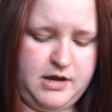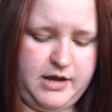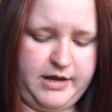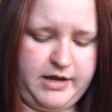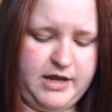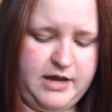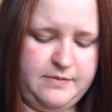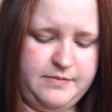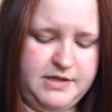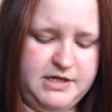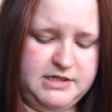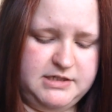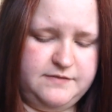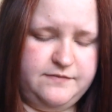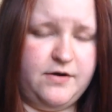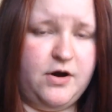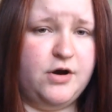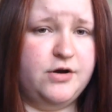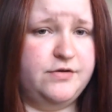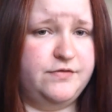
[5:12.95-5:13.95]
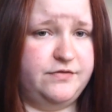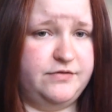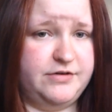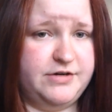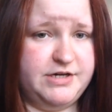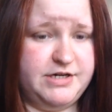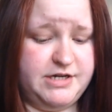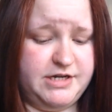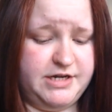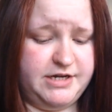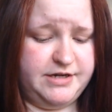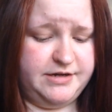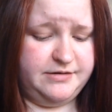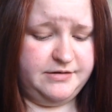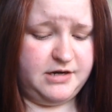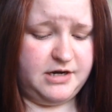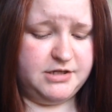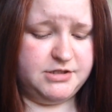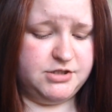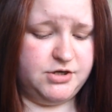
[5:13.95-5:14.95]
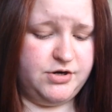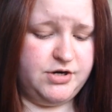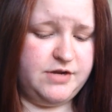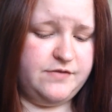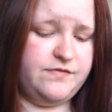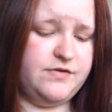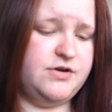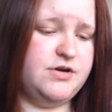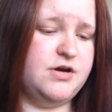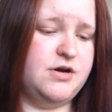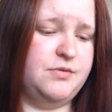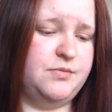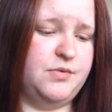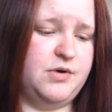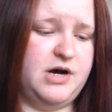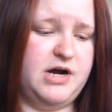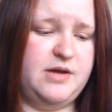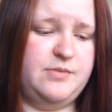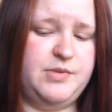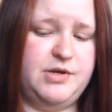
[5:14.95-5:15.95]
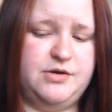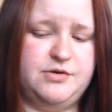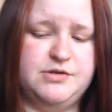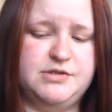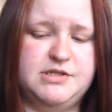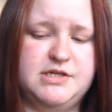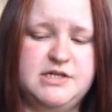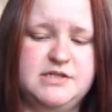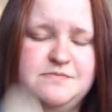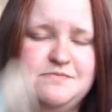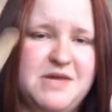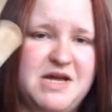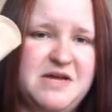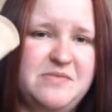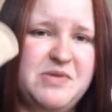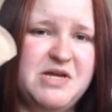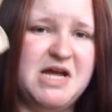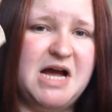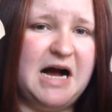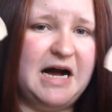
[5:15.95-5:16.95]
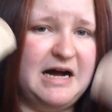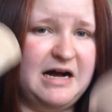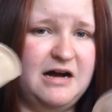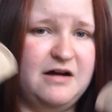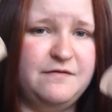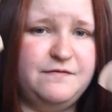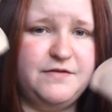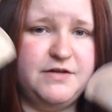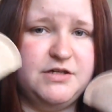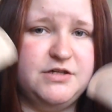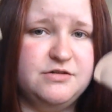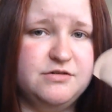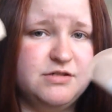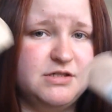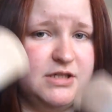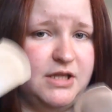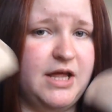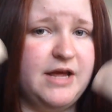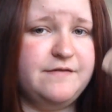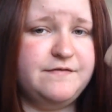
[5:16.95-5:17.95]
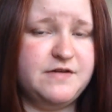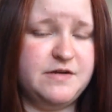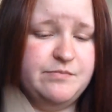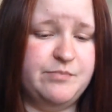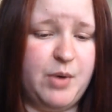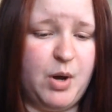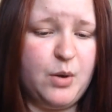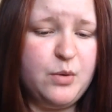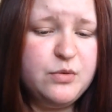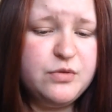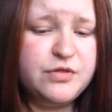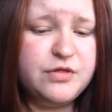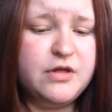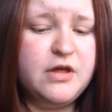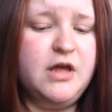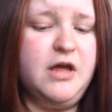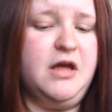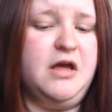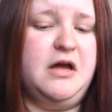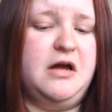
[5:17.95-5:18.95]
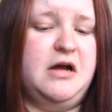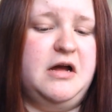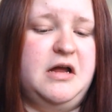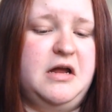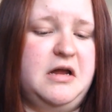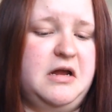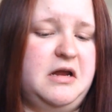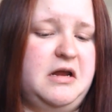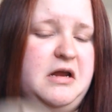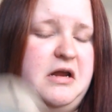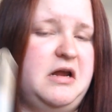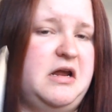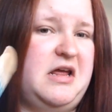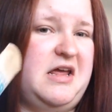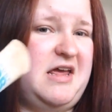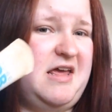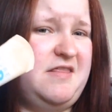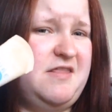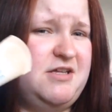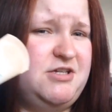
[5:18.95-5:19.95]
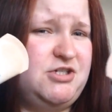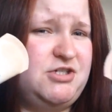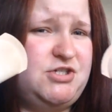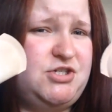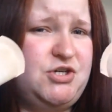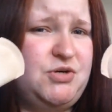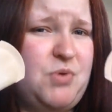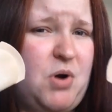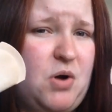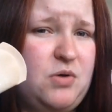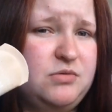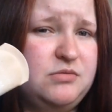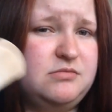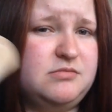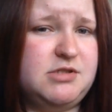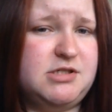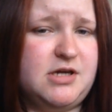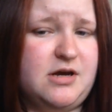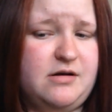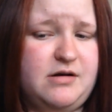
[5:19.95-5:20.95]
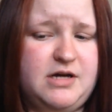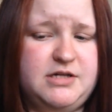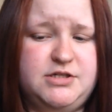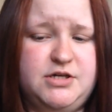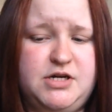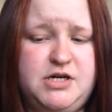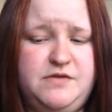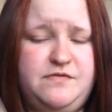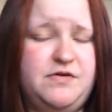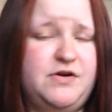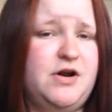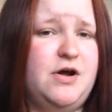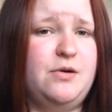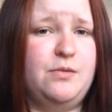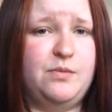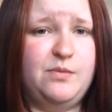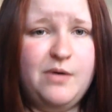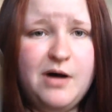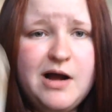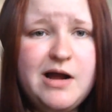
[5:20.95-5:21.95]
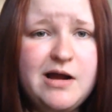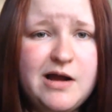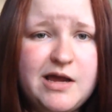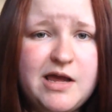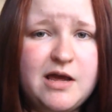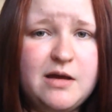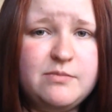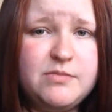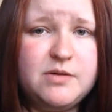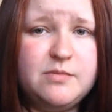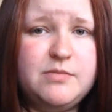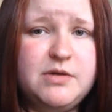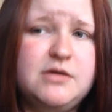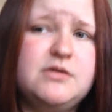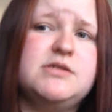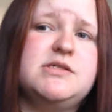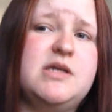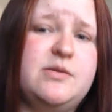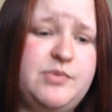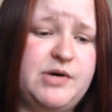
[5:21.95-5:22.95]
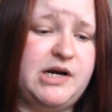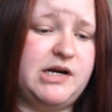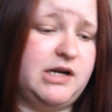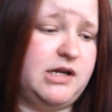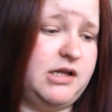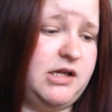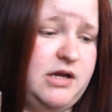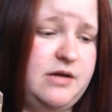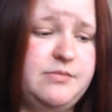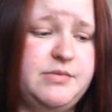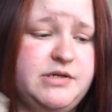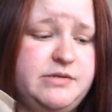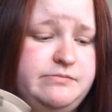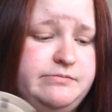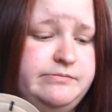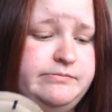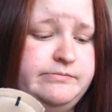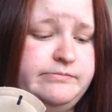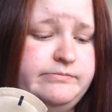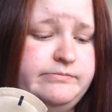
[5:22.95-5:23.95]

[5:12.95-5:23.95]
I kept these for over a year. I don't even know why, because there's maybe half a use left in both. And they're just too old, so I don't even know why I kept them, because they're practically empty.